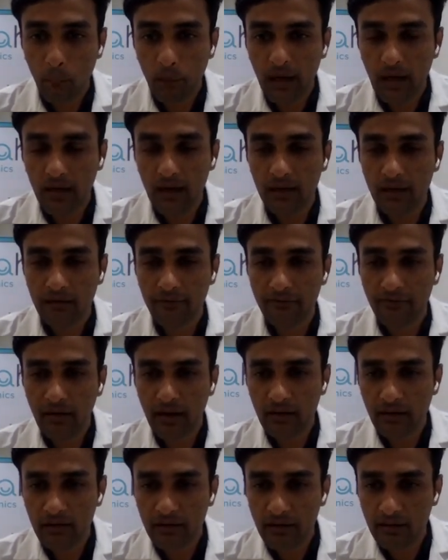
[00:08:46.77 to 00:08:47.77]
Hi
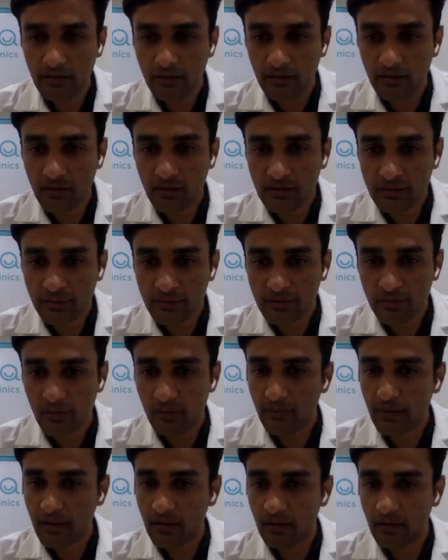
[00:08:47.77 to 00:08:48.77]
Venkata Lakshmi
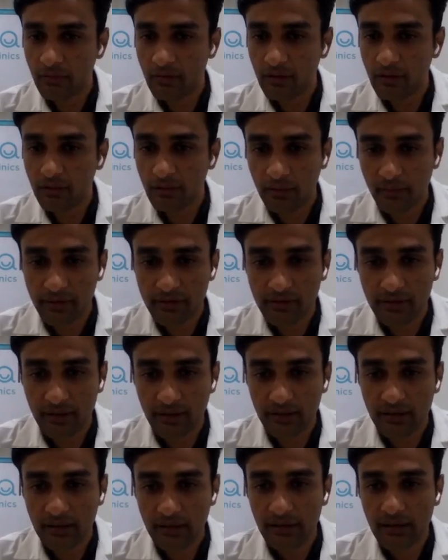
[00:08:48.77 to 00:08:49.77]
Swami, how are you?
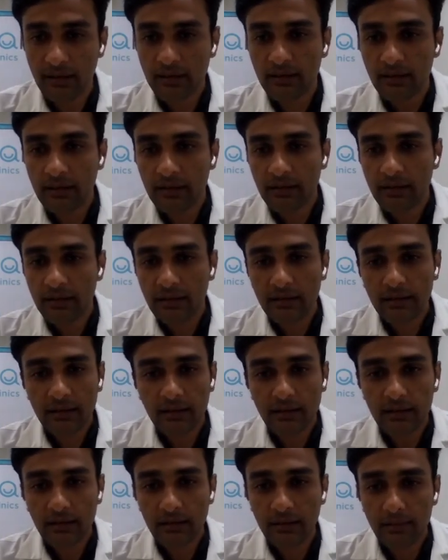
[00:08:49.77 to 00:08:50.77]
Namaste.
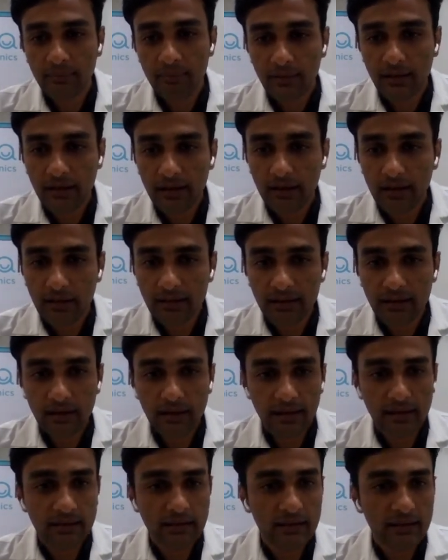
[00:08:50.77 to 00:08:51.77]
Are there
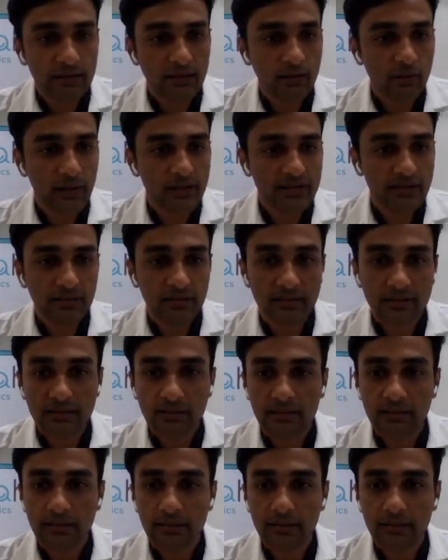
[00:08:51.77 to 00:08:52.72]
any questions?